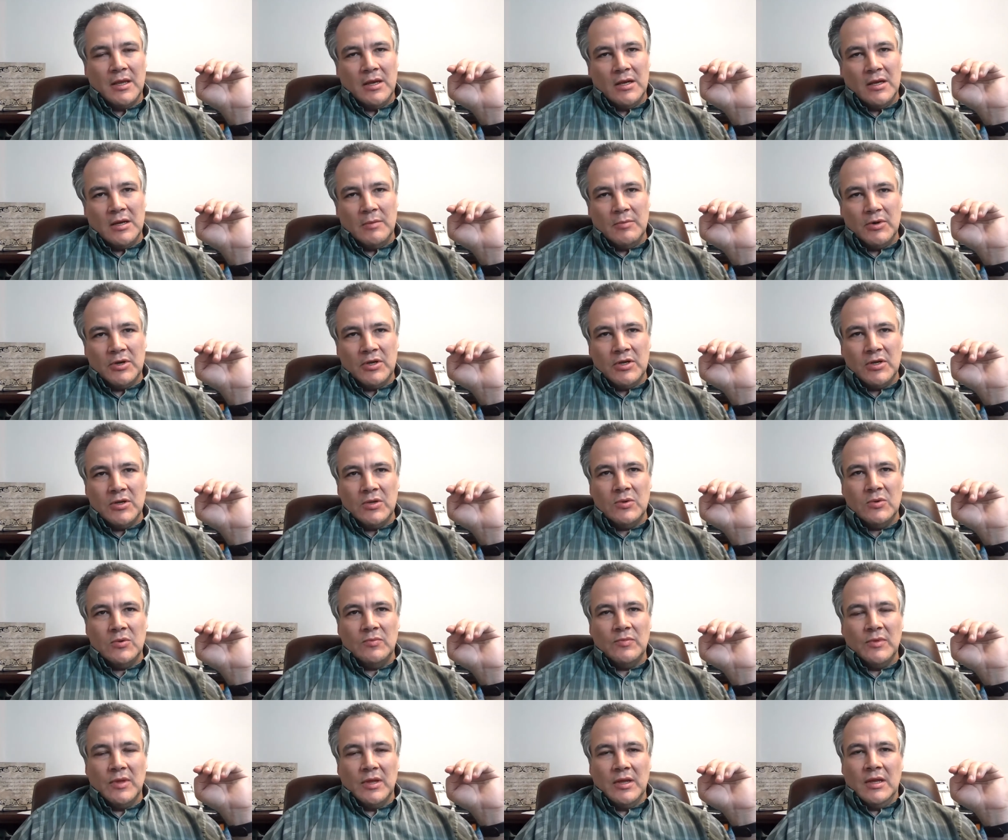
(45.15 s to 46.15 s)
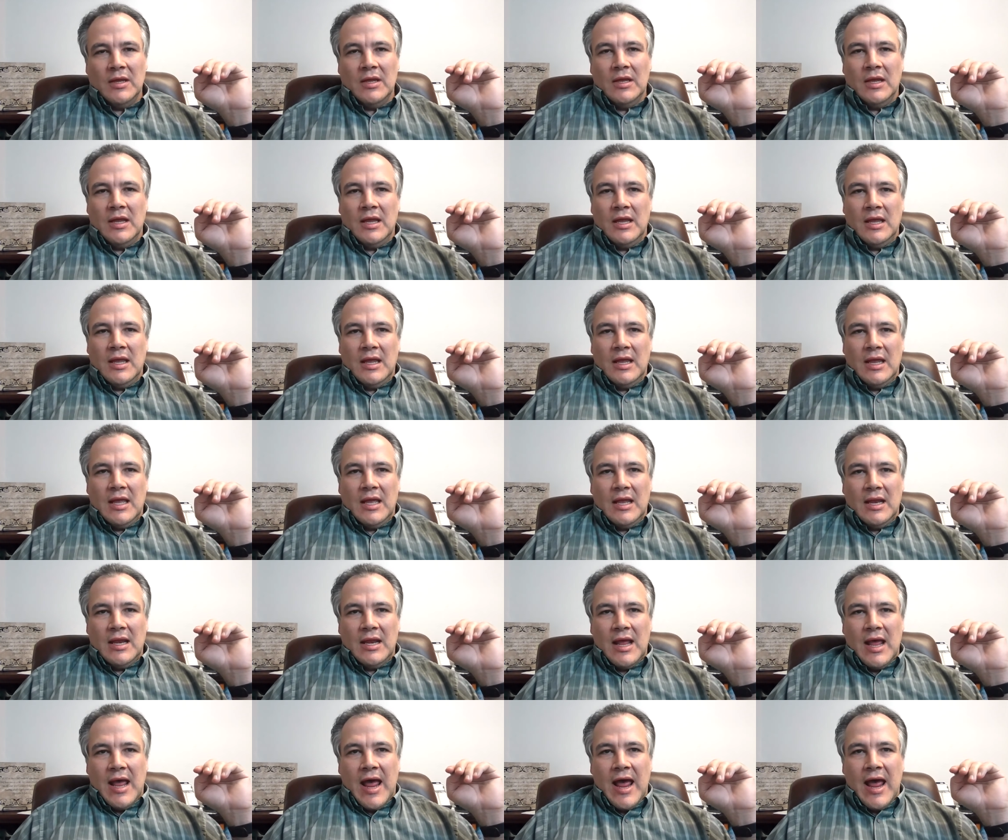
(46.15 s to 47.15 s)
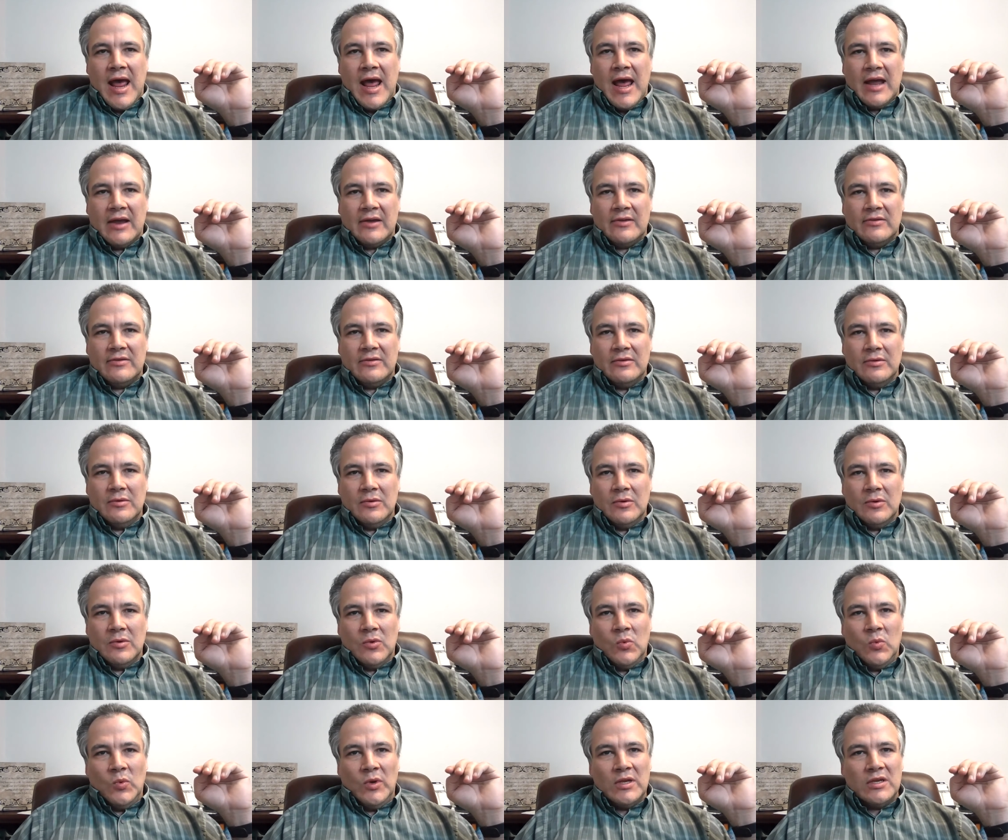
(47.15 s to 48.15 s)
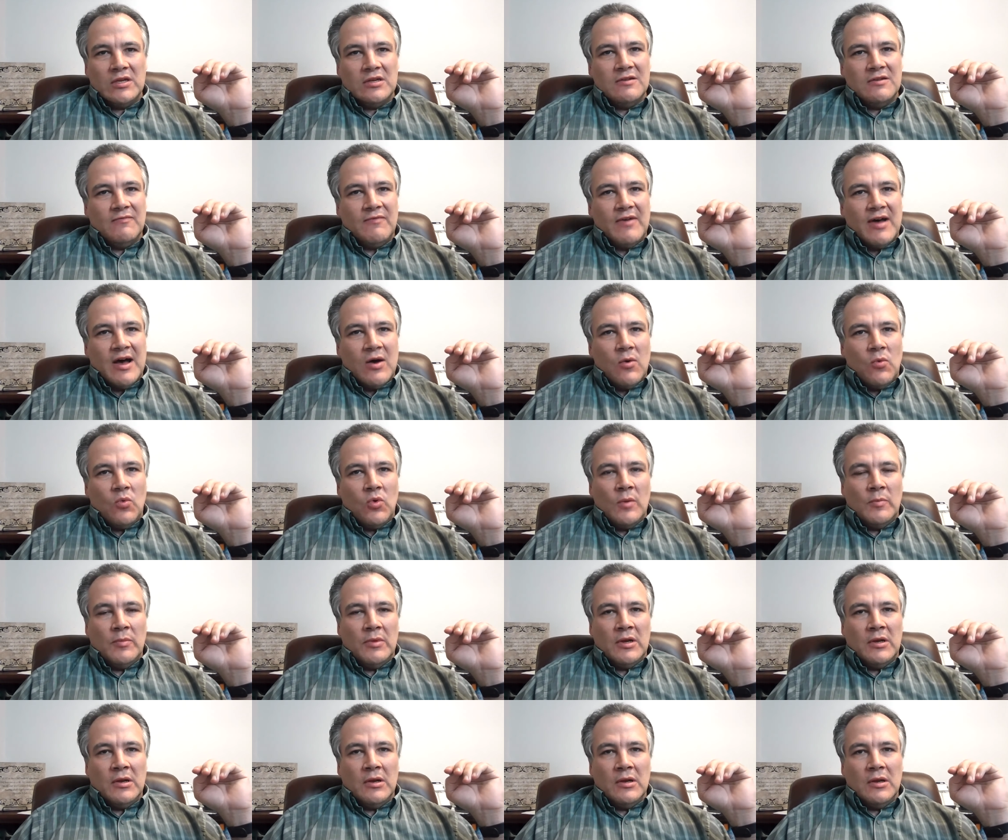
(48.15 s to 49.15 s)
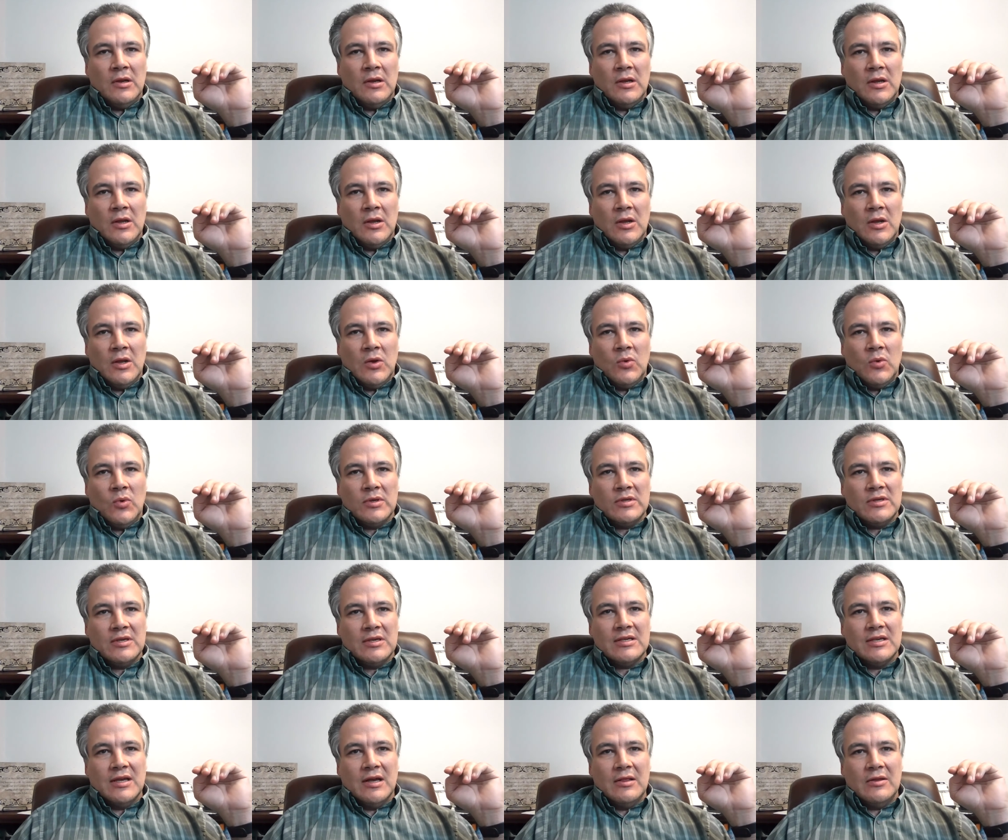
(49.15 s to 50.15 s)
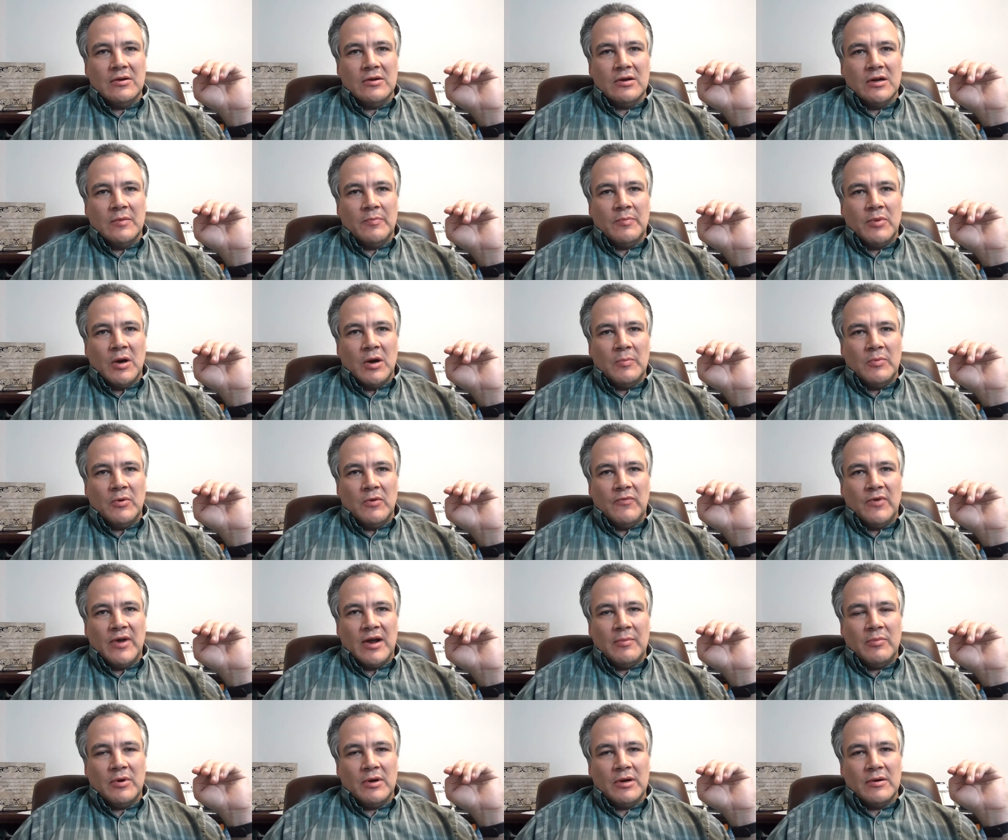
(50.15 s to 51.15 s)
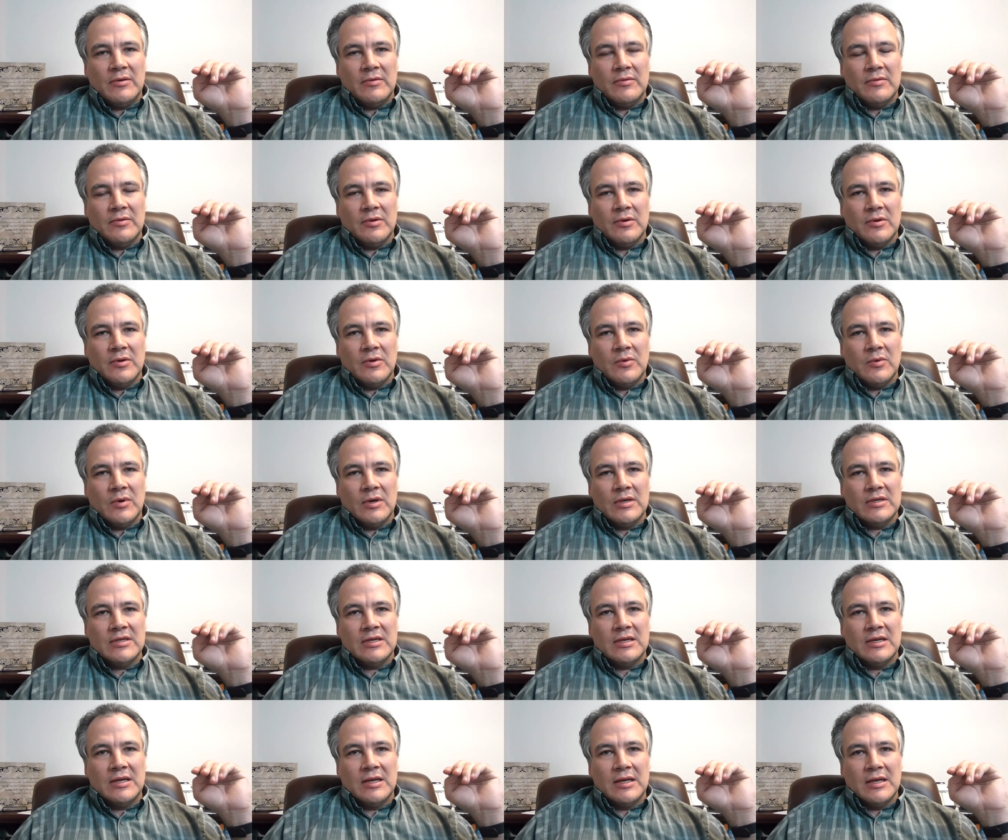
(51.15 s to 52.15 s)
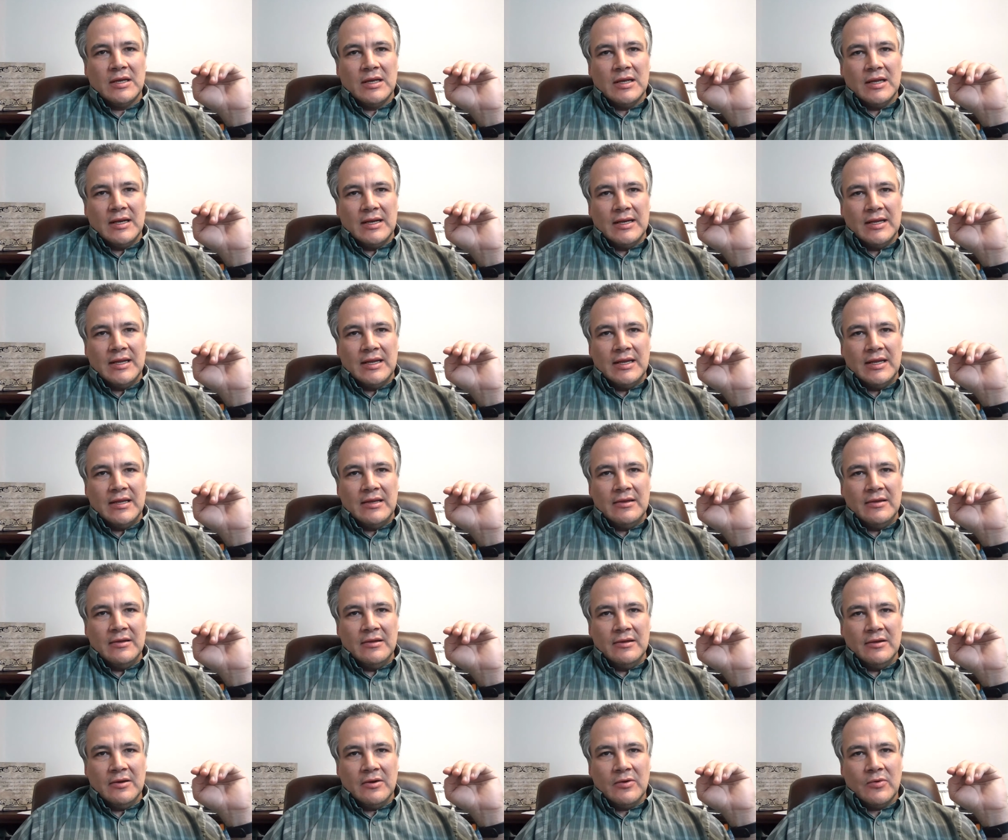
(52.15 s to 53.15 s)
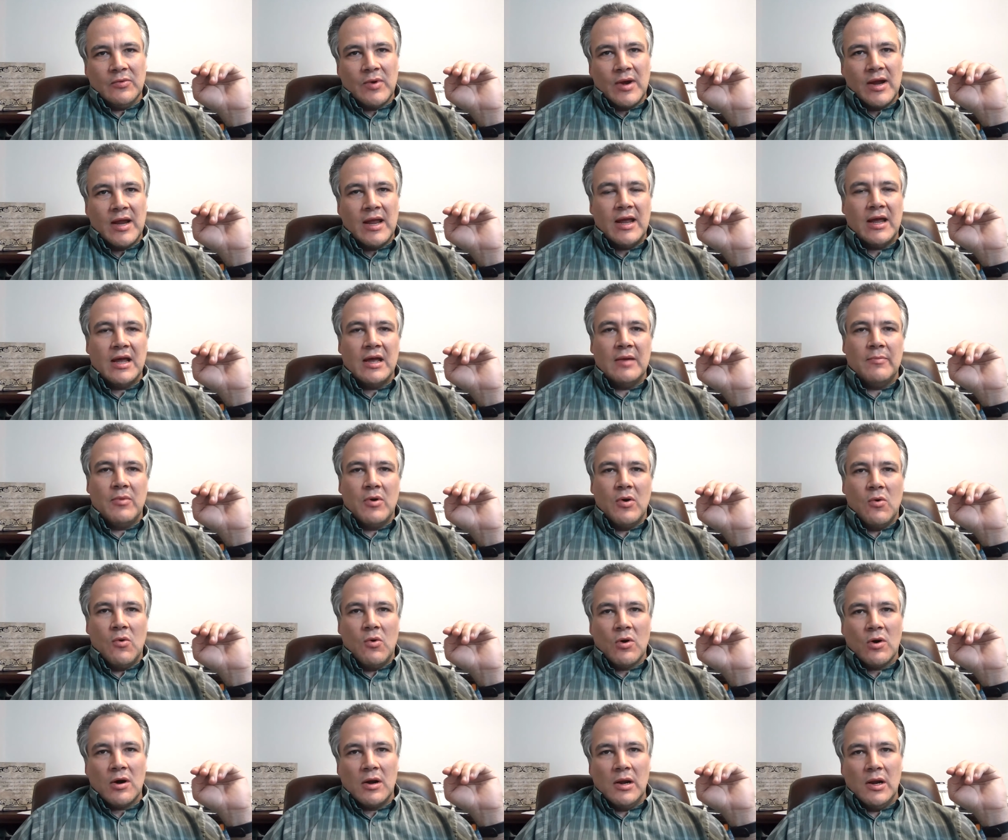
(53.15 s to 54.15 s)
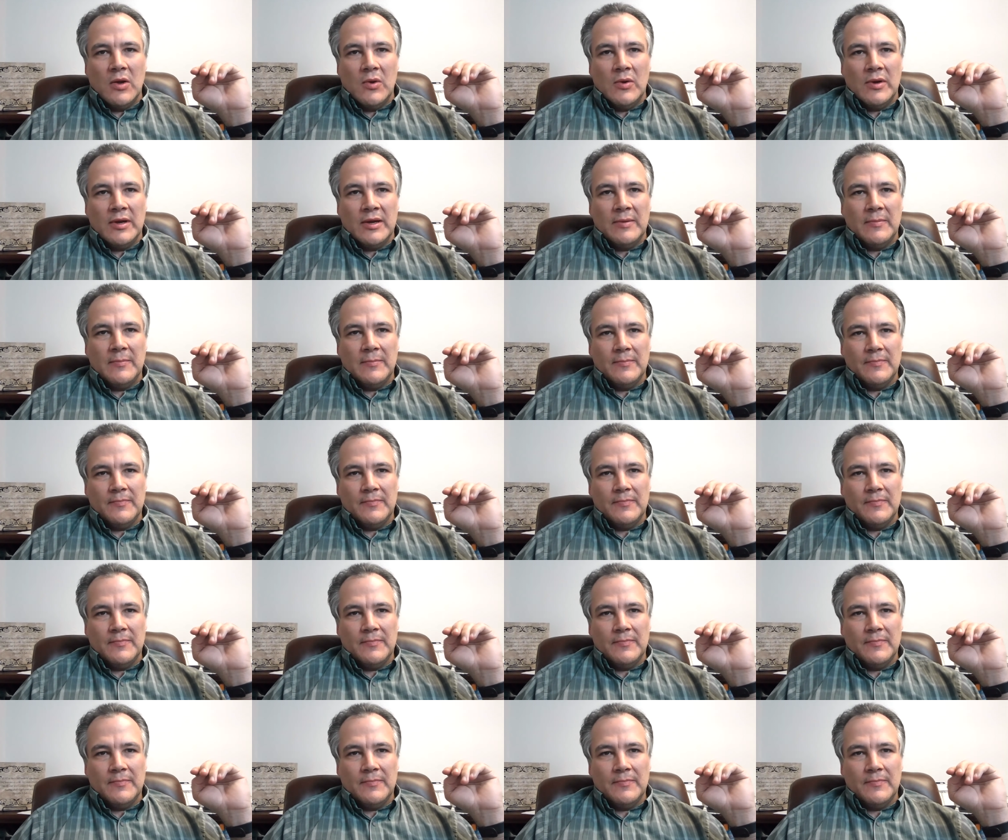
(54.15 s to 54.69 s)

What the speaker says: Number two, in Acts, which devout woman was a seller of purple fabric? Was it Lydia, Rahab, or Chloe?